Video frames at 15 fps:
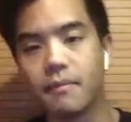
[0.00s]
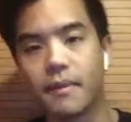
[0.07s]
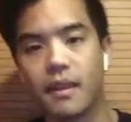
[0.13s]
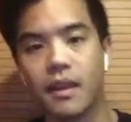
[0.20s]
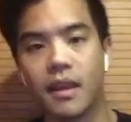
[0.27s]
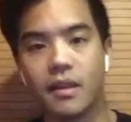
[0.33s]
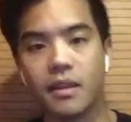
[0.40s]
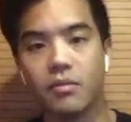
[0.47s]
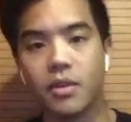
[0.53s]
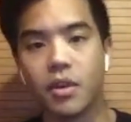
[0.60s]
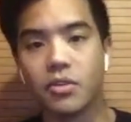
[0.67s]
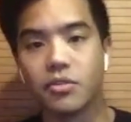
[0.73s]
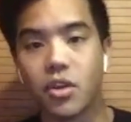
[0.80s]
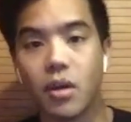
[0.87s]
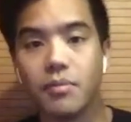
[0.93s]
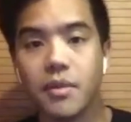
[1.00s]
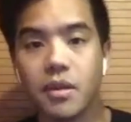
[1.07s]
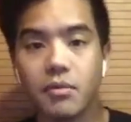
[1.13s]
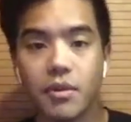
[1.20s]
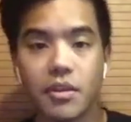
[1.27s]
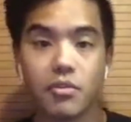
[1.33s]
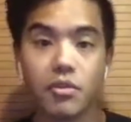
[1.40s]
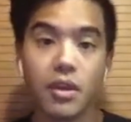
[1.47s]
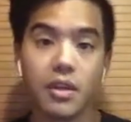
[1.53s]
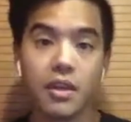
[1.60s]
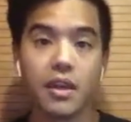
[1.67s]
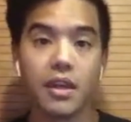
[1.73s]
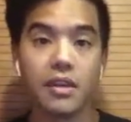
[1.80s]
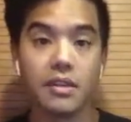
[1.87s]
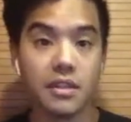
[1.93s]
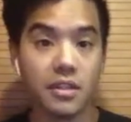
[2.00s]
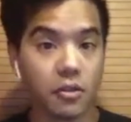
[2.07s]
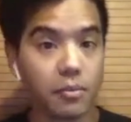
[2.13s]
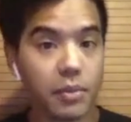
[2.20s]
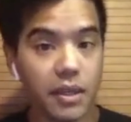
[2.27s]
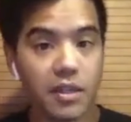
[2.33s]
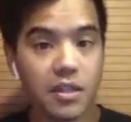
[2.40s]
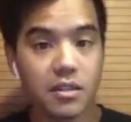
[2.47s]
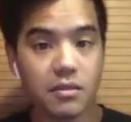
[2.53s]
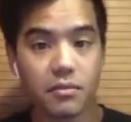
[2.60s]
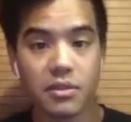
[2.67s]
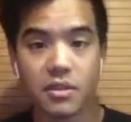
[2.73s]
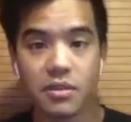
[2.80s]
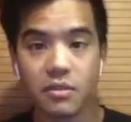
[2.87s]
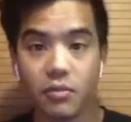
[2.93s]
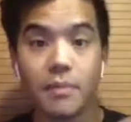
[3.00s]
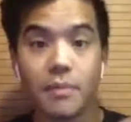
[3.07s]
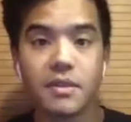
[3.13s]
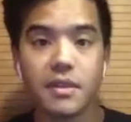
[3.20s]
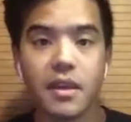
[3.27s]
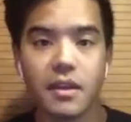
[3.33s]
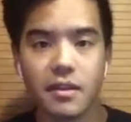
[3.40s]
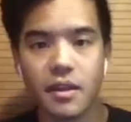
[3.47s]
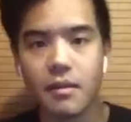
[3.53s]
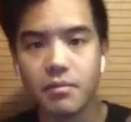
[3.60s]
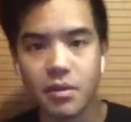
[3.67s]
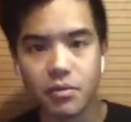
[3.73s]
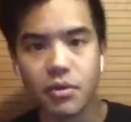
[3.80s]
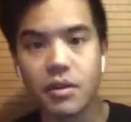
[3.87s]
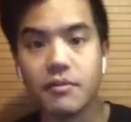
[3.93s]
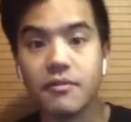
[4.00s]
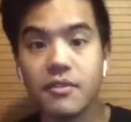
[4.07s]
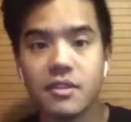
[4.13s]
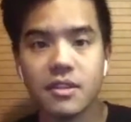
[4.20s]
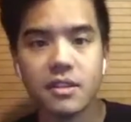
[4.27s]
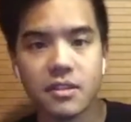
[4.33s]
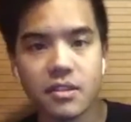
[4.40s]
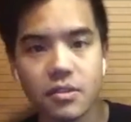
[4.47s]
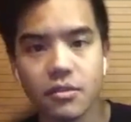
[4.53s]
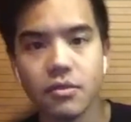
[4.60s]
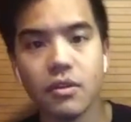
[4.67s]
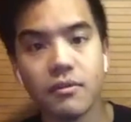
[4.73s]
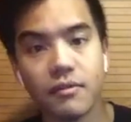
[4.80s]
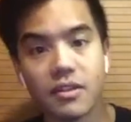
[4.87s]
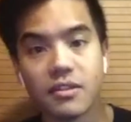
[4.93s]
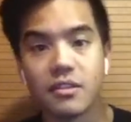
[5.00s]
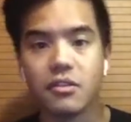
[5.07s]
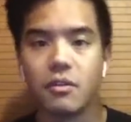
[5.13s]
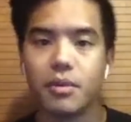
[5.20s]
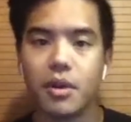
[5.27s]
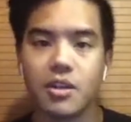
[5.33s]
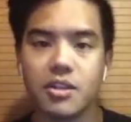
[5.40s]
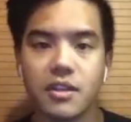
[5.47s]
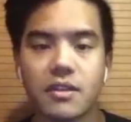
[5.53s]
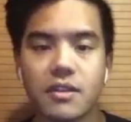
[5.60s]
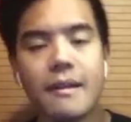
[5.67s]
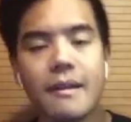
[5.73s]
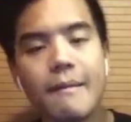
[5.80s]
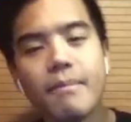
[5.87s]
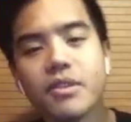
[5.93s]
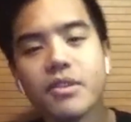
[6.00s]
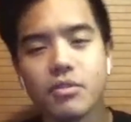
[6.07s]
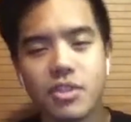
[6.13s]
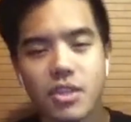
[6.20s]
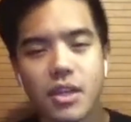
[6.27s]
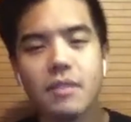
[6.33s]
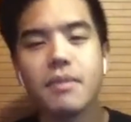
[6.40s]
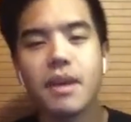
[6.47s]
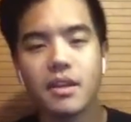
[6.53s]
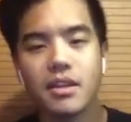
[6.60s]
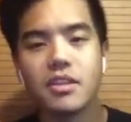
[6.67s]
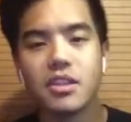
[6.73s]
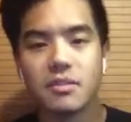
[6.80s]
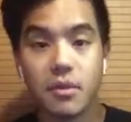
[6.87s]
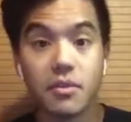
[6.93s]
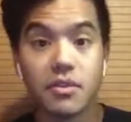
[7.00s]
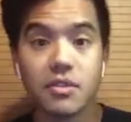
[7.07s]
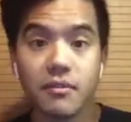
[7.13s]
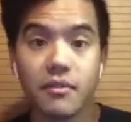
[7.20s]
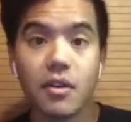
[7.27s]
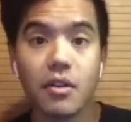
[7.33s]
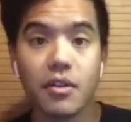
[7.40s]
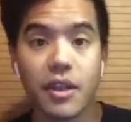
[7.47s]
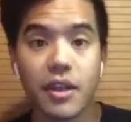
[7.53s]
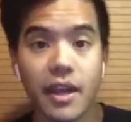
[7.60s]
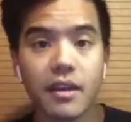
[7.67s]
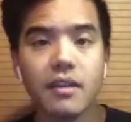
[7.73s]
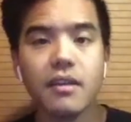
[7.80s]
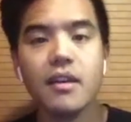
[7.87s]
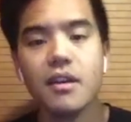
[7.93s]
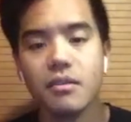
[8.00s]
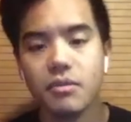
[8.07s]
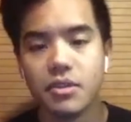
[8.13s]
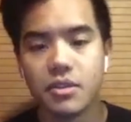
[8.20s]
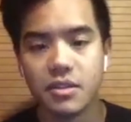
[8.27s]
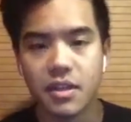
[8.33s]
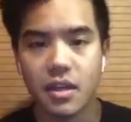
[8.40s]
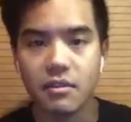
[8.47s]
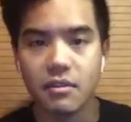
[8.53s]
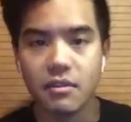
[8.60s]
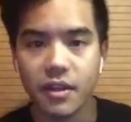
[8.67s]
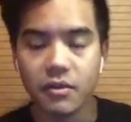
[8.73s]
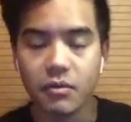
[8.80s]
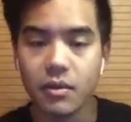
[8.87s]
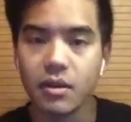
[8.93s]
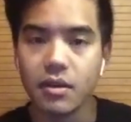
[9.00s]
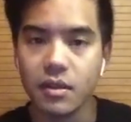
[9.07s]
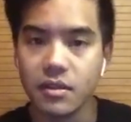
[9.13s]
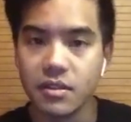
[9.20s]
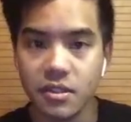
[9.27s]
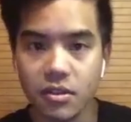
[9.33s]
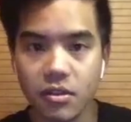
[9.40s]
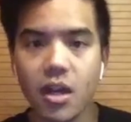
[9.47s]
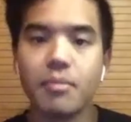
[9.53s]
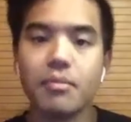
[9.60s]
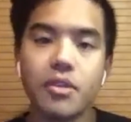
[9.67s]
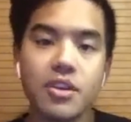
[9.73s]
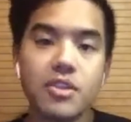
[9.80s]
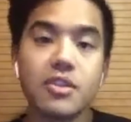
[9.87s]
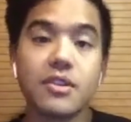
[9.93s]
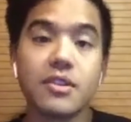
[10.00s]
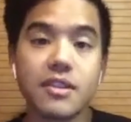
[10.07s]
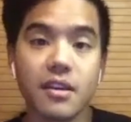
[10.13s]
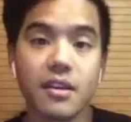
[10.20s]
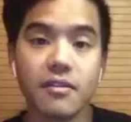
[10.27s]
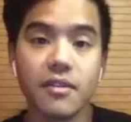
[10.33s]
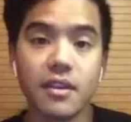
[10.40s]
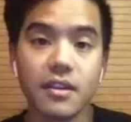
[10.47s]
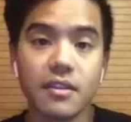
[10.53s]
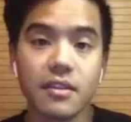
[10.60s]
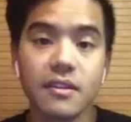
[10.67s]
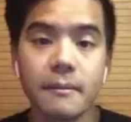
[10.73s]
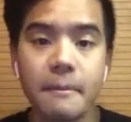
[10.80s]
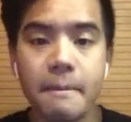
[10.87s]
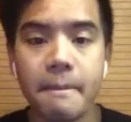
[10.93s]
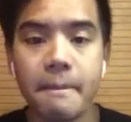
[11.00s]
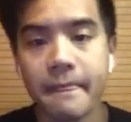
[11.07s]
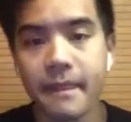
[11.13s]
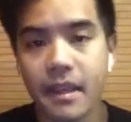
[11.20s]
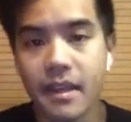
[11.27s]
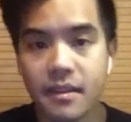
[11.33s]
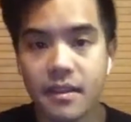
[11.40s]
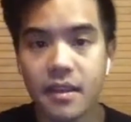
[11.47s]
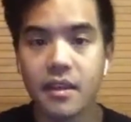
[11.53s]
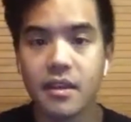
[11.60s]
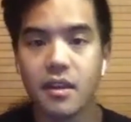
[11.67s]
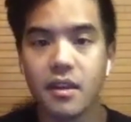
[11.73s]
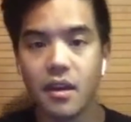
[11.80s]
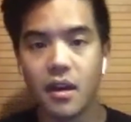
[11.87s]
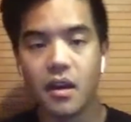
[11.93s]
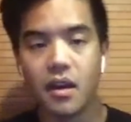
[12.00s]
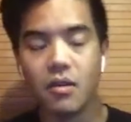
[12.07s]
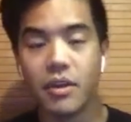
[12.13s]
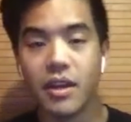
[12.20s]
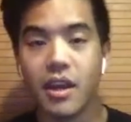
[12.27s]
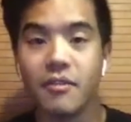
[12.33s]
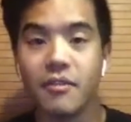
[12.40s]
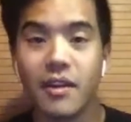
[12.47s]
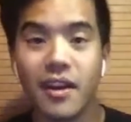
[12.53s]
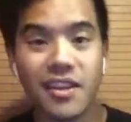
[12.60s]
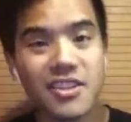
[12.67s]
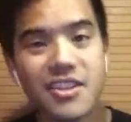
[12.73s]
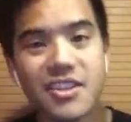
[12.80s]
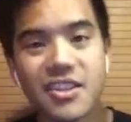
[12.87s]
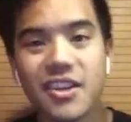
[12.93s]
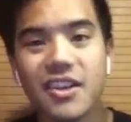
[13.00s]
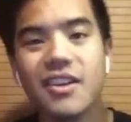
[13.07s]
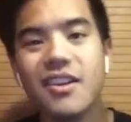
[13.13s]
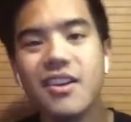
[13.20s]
And then we also help them with creating a deal page, which is a website that people can visit to invest in their project. So Jed manages most of all of that, which is kind of like what the deal operations side of things. Uh-huh. And then uh, we have Aisha.